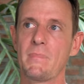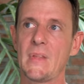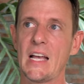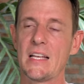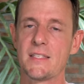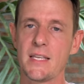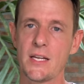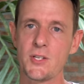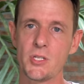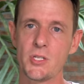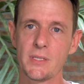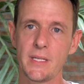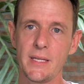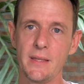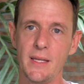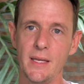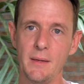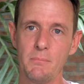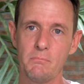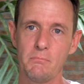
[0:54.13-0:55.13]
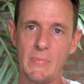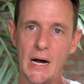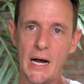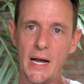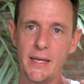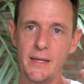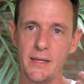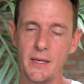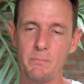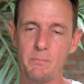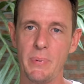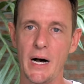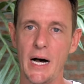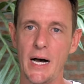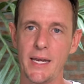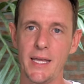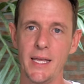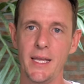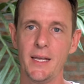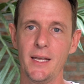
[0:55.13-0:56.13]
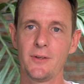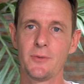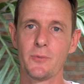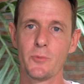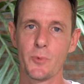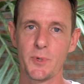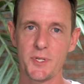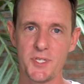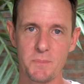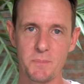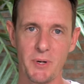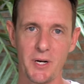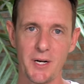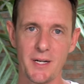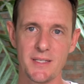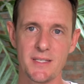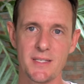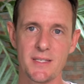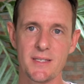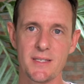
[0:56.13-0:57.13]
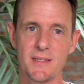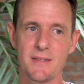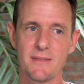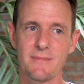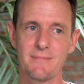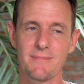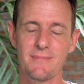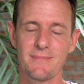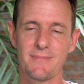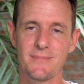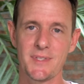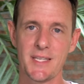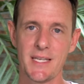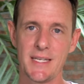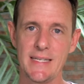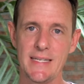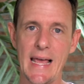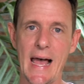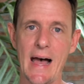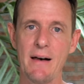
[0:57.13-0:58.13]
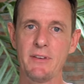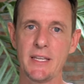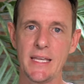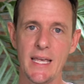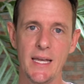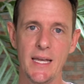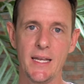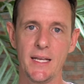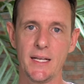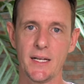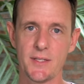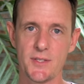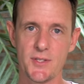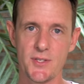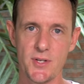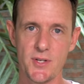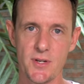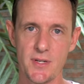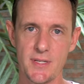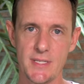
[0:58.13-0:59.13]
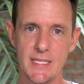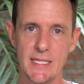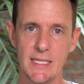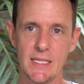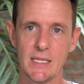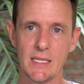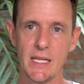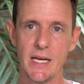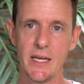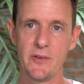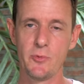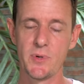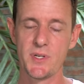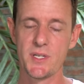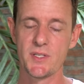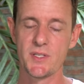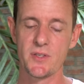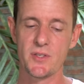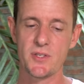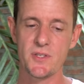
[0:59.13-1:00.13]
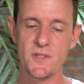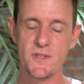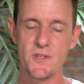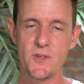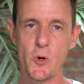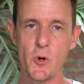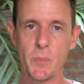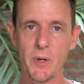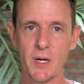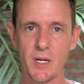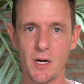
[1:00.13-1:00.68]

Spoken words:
essentially the mind and body response to navigating uncertainty in life, which is a super